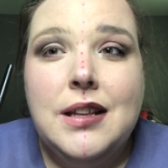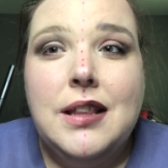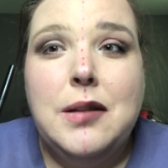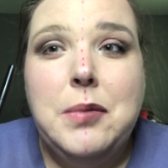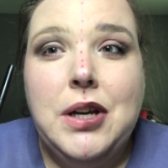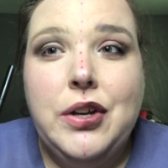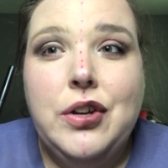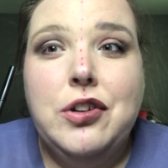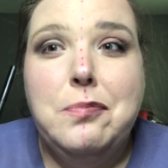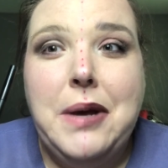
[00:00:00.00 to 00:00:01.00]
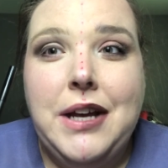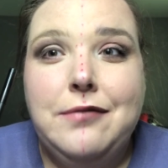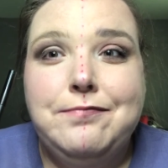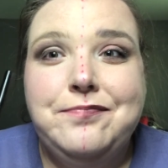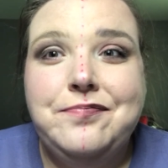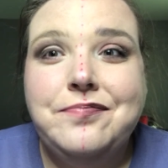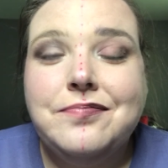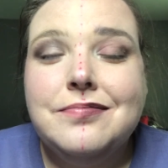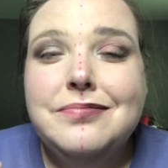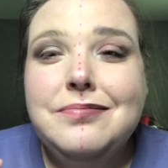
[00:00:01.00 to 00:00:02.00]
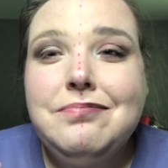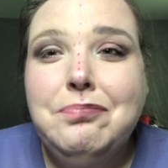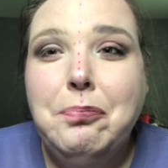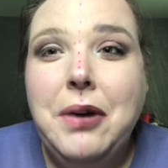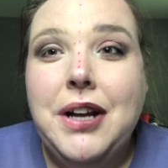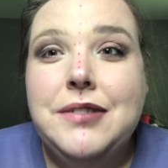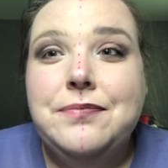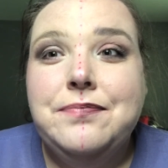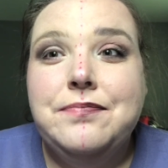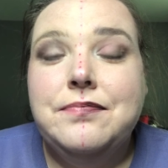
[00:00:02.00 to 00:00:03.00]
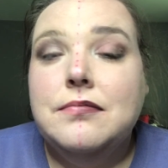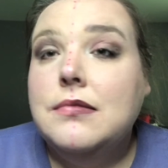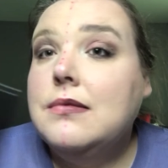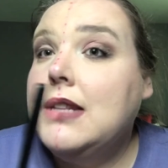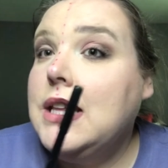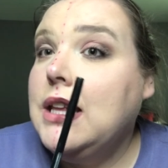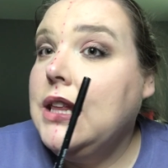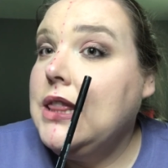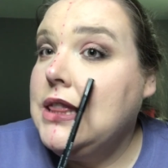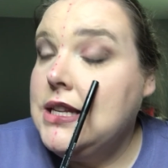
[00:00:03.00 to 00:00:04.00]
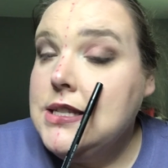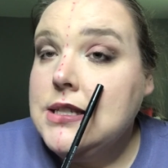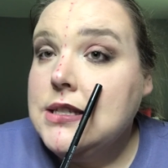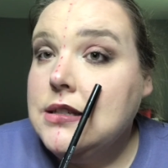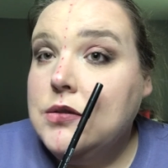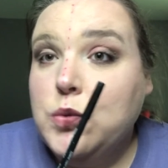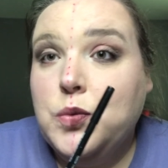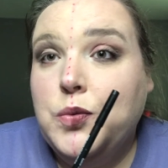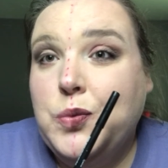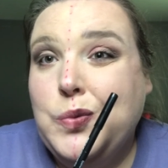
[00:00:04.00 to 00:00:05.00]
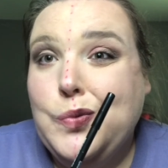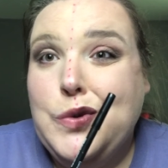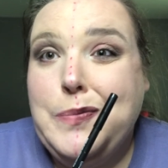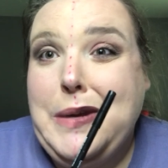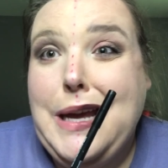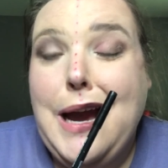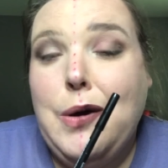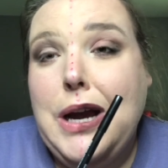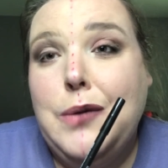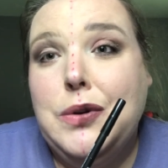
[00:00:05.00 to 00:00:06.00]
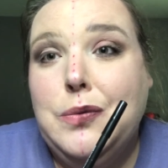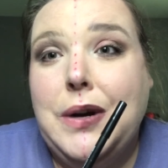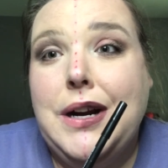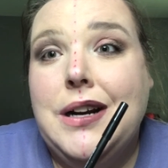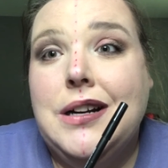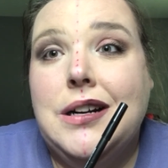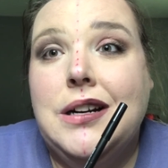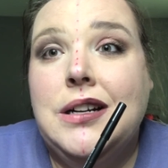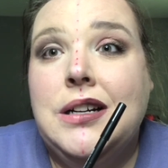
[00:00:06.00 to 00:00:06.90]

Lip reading: That'd be a good bet. But this would be how I would wear